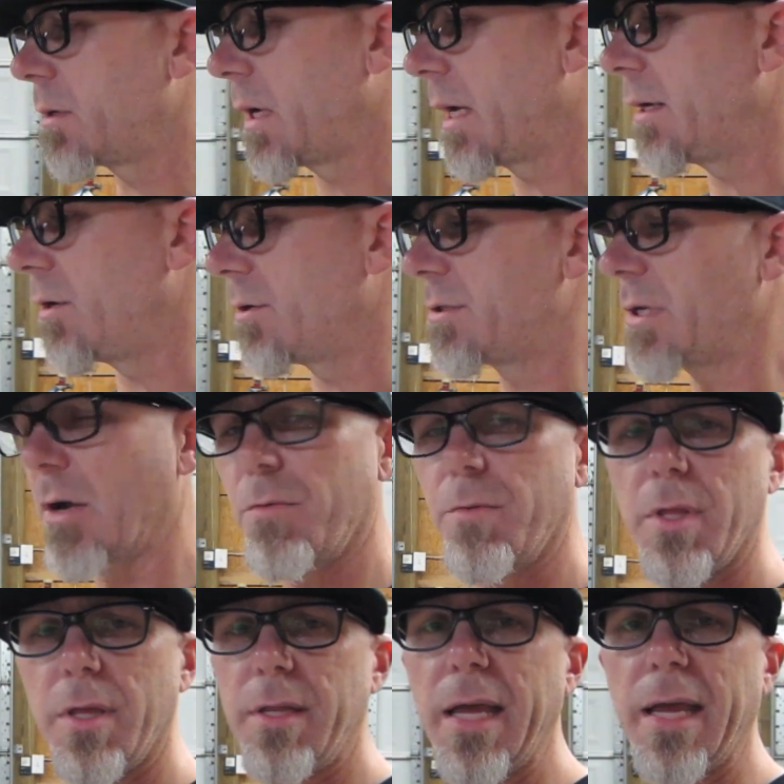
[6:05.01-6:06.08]
I know it's not
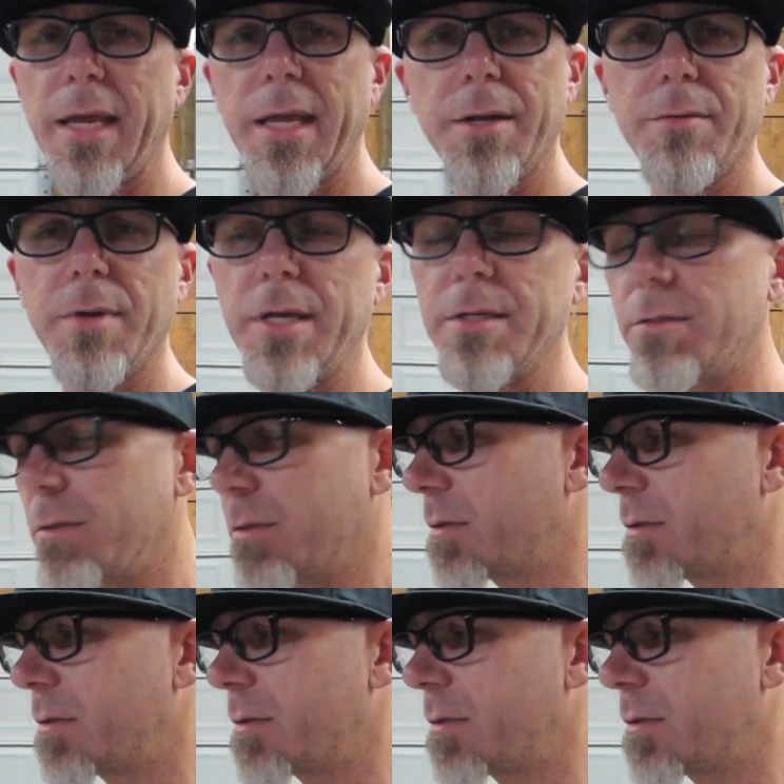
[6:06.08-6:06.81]
really that interesting,